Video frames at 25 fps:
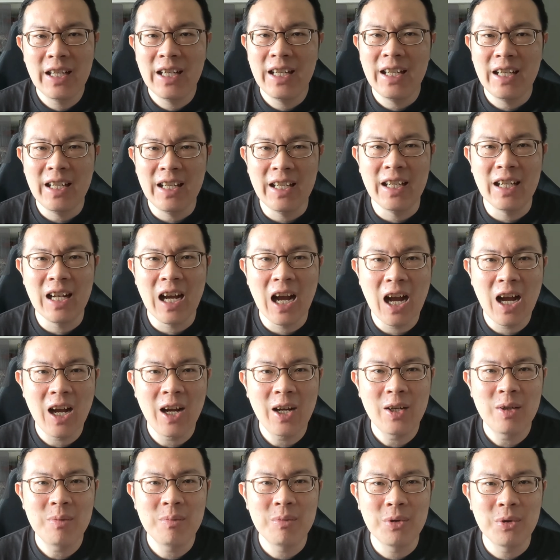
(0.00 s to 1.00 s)
In
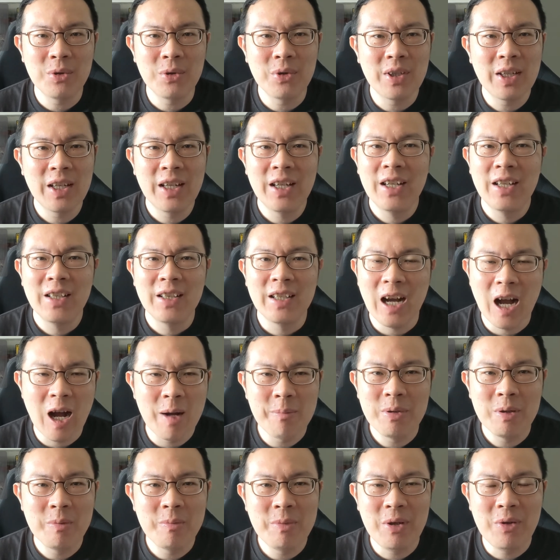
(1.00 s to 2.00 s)
high mode, the
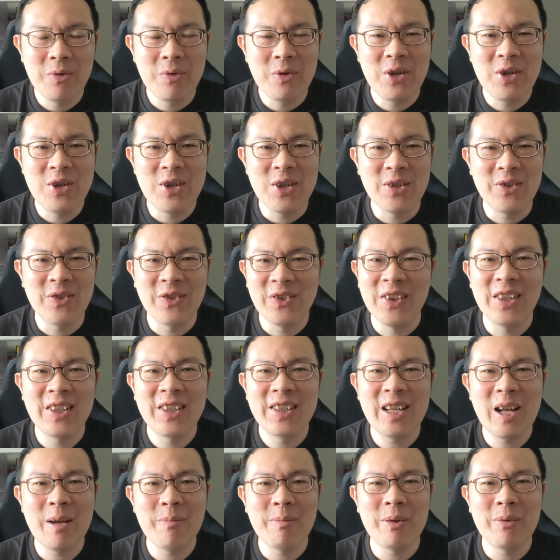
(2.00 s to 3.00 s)
upper mid-range is
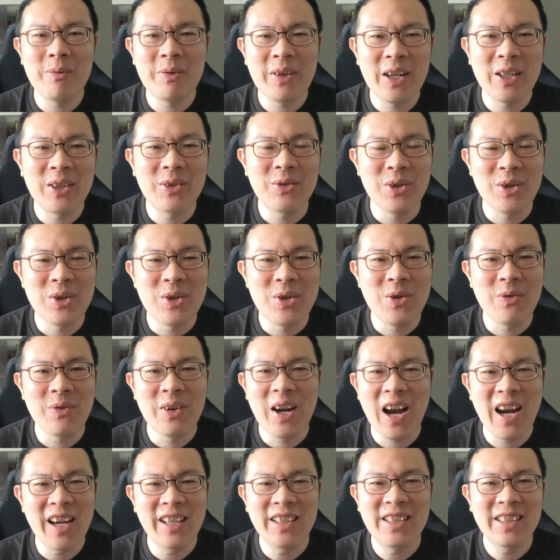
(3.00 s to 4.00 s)
further amplified to achieve
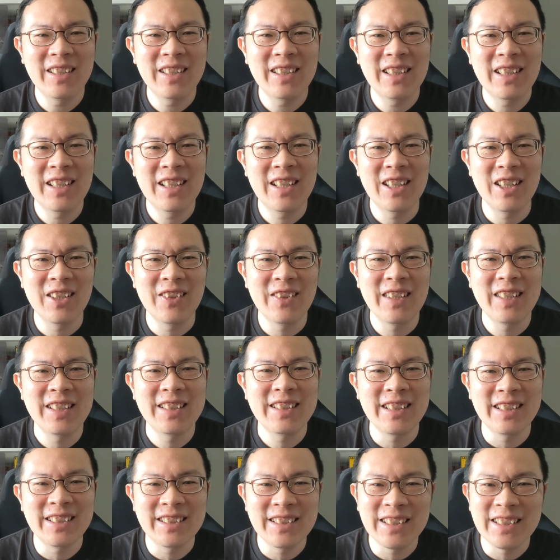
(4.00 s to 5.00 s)
heightened hearing
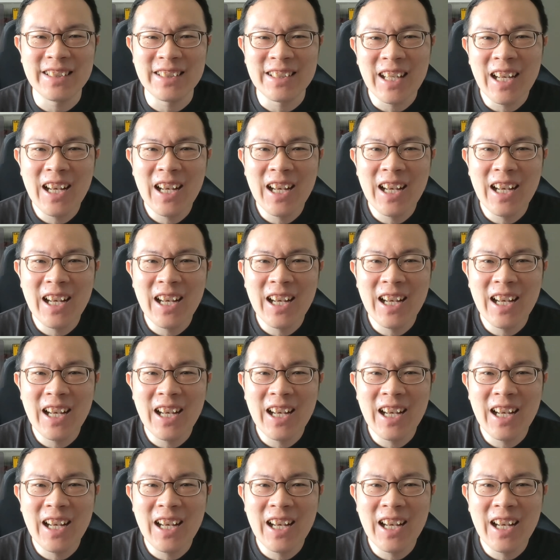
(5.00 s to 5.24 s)
senses.